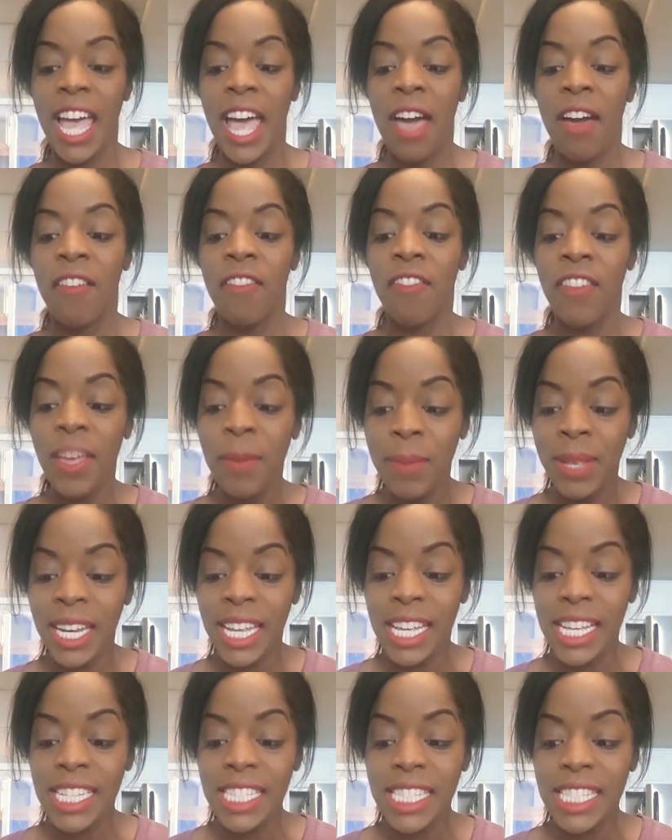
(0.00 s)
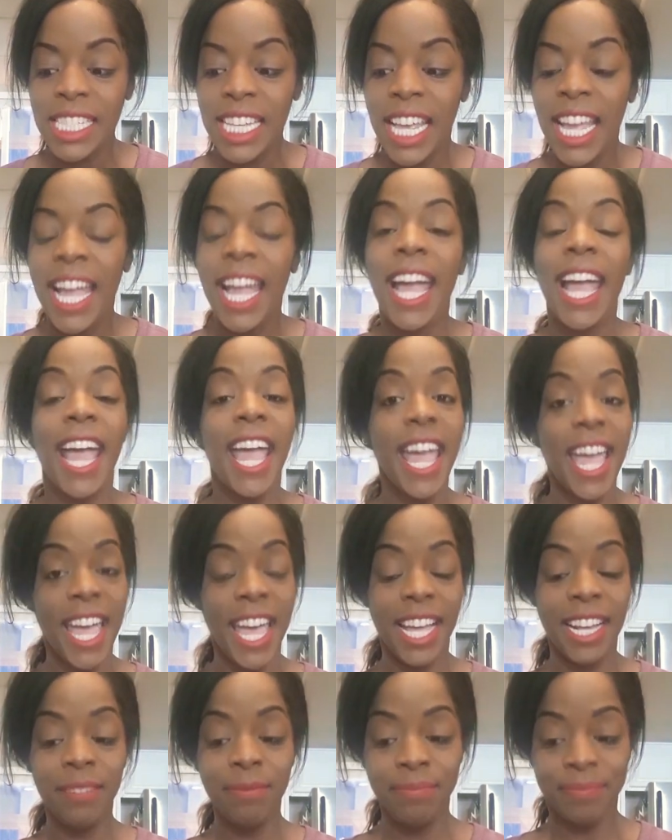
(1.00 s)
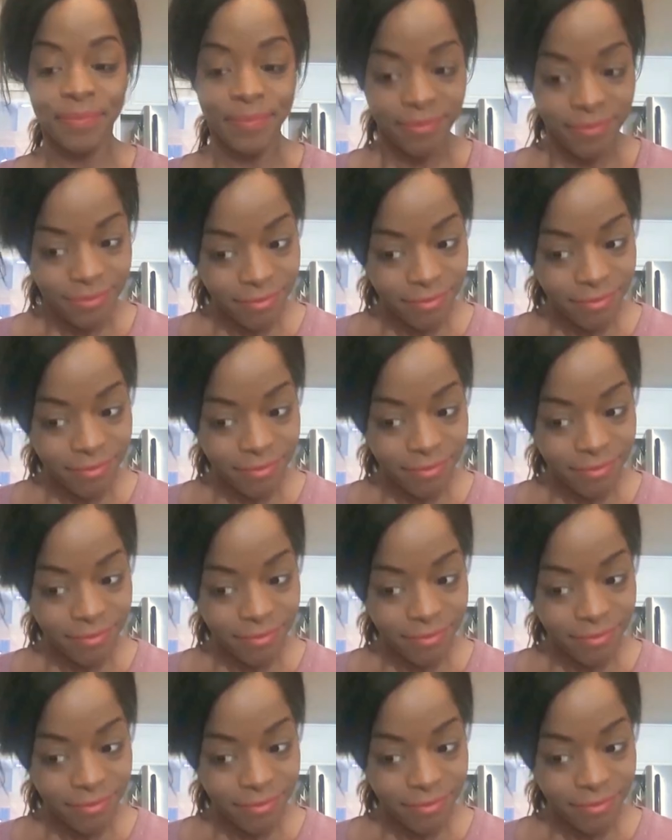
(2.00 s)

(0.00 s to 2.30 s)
feminist, and